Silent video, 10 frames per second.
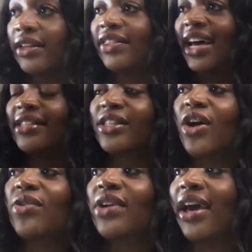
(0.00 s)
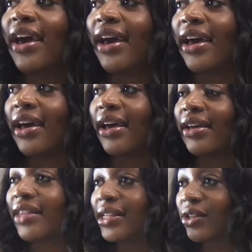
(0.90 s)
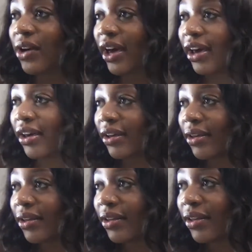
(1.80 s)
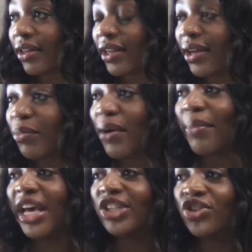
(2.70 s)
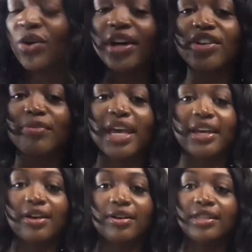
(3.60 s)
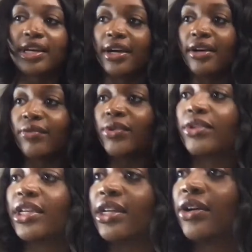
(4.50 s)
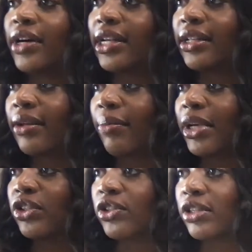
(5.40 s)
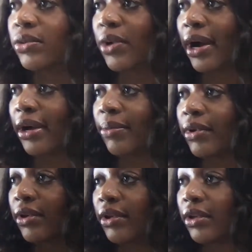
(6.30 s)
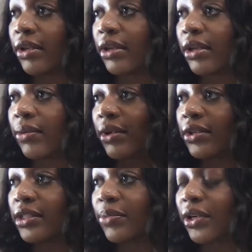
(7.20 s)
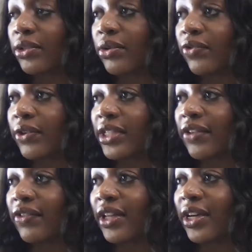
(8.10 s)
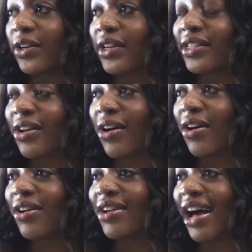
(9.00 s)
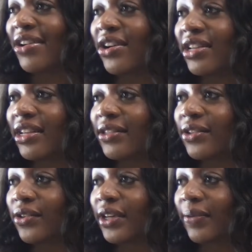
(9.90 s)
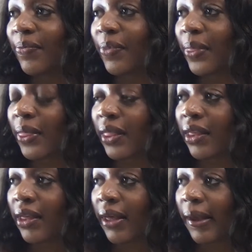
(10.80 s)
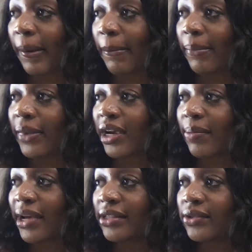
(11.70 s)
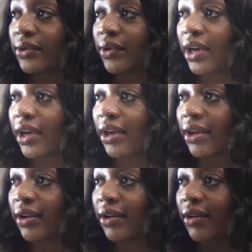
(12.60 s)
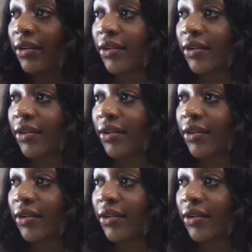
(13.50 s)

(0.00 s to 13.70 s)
That's okay. That's okay. But make sure you make it on there, Ruthie. Go ahead and make sure you subscribe. Biggest parent for a second, like crazy. Oh, how your kids doing? Everybody's doing okay.